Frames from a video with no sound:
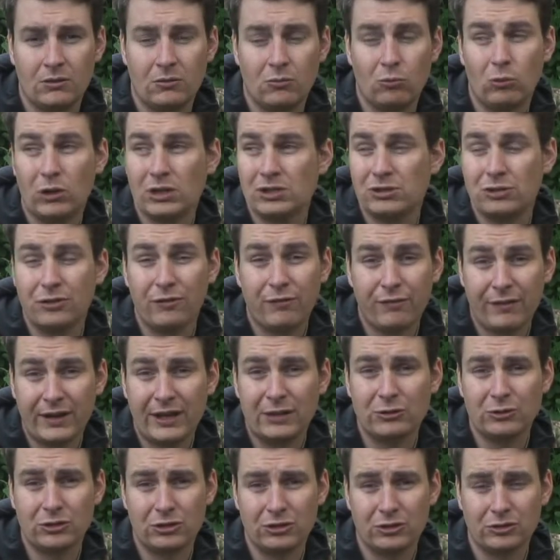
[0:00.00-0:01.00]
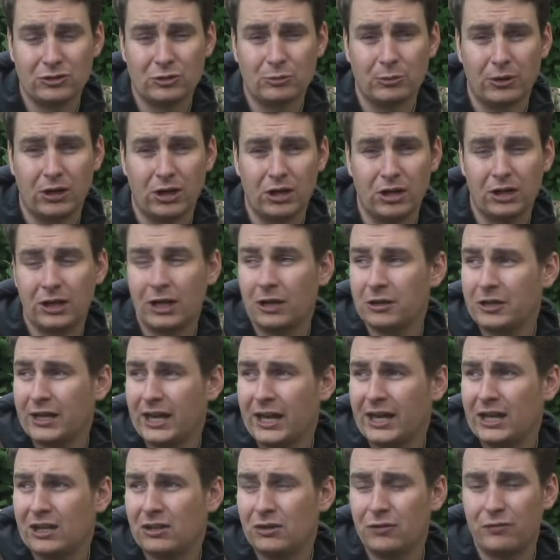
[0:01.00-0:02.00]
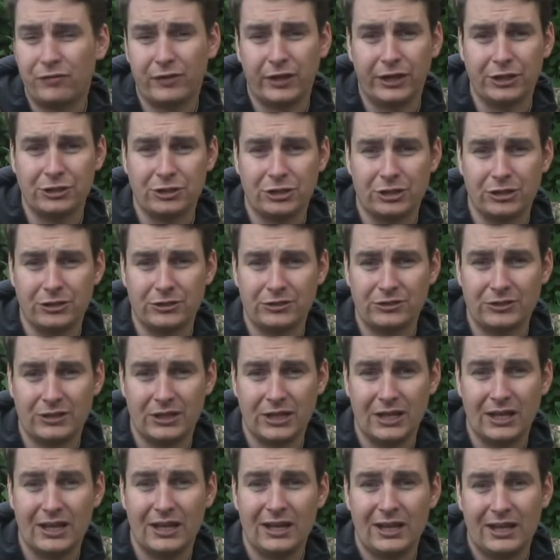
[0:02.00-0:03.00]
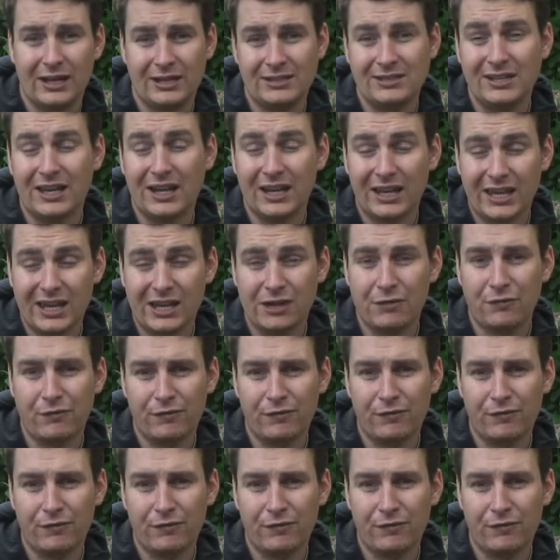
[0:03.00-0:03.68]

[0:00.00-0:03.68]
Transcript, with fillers: Once you've found your spot and located the features, it's then a key of